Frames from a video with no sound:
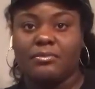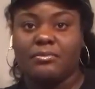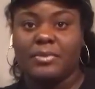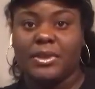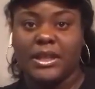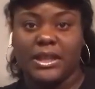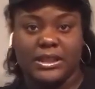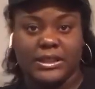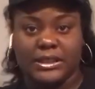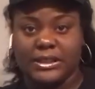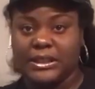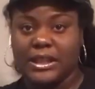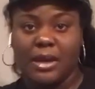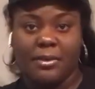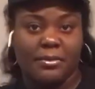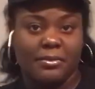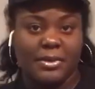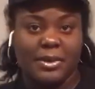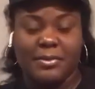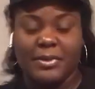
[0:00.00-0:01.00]
Beyonce's
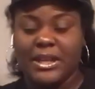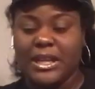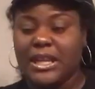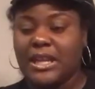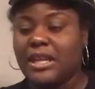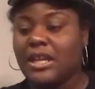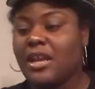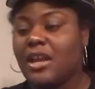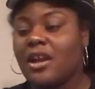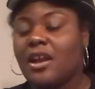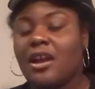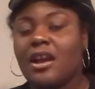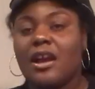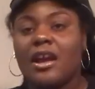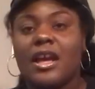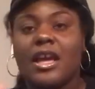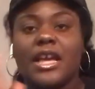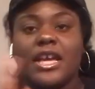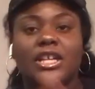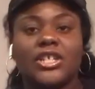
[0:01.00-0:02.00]
album Lemonade.
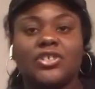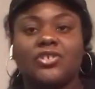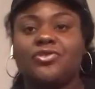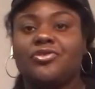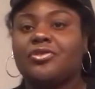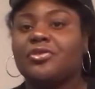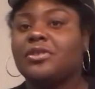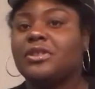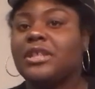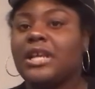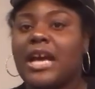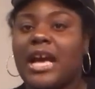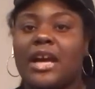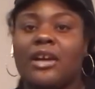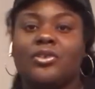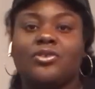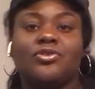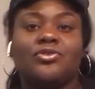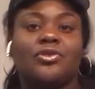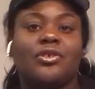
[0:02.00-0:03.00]
Intro to
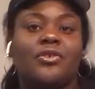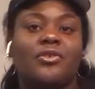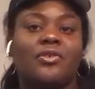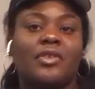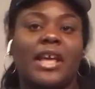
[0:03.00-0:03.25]
outro,